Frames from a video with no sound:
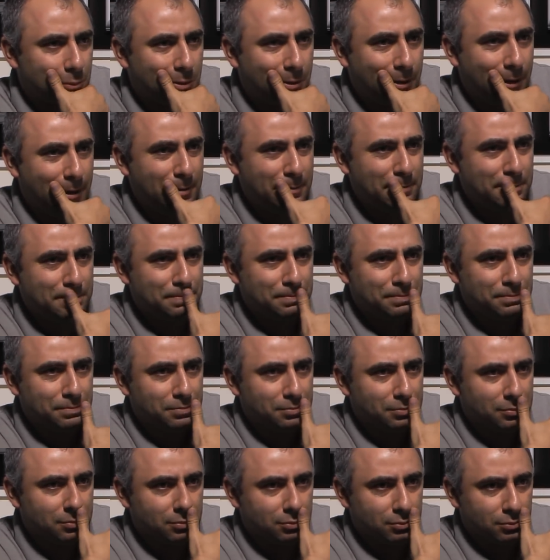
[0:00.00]
Okay?
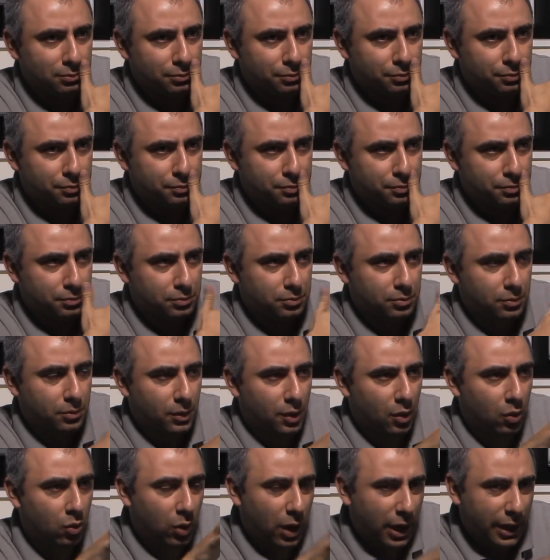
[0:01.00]

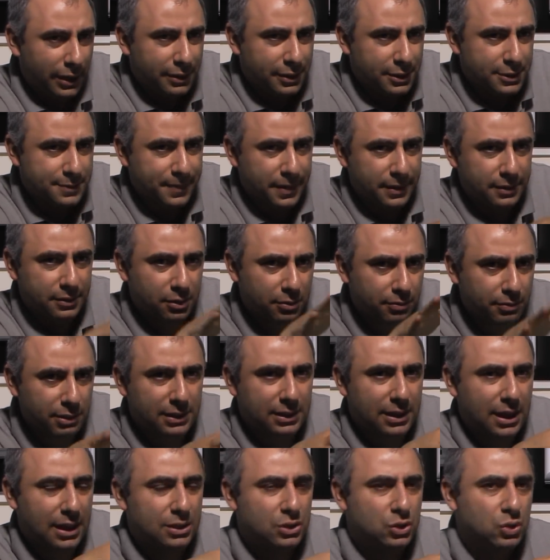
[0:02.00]
White is better,
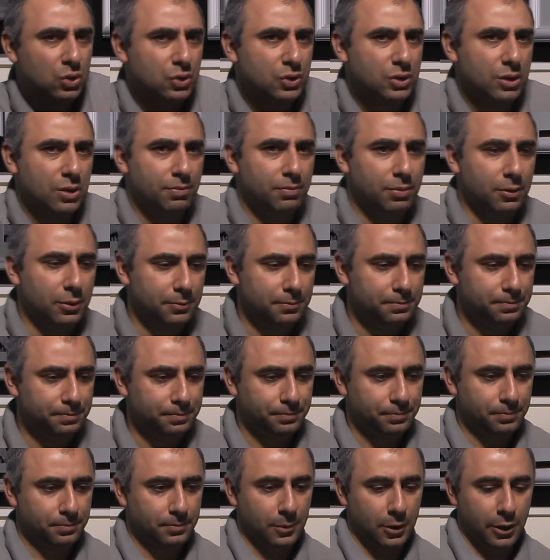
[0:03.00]
but not so simple.
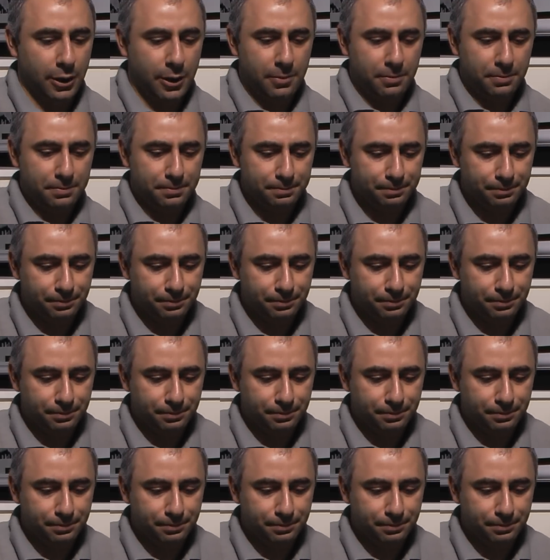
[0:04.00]
Okay?